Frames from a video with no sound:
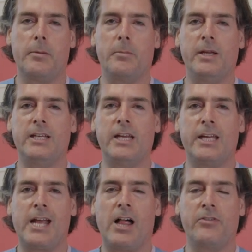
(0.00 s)

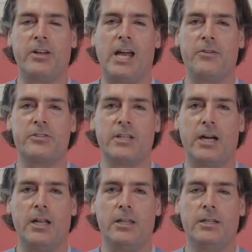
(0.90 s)
Maintaining a healthy
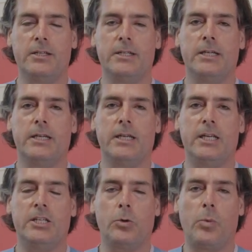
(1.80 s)
lifestyle,
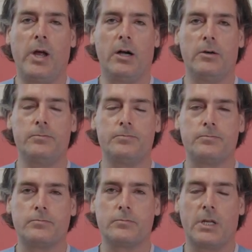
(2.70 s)
eating well,
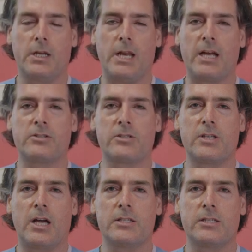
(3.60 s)
and
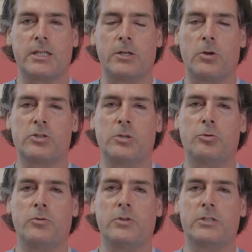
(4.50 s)
exercising can also
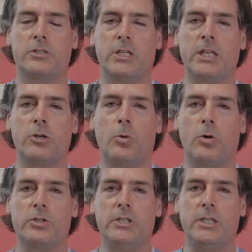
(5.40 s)
improve the skin
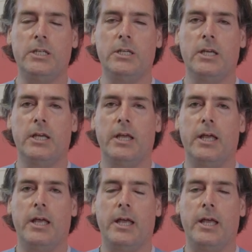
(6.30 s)
quality
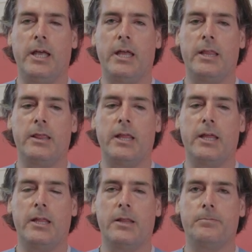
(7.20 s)
uh, and,
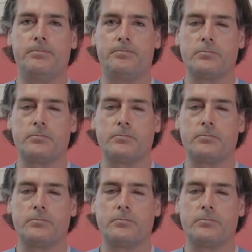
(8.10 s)
and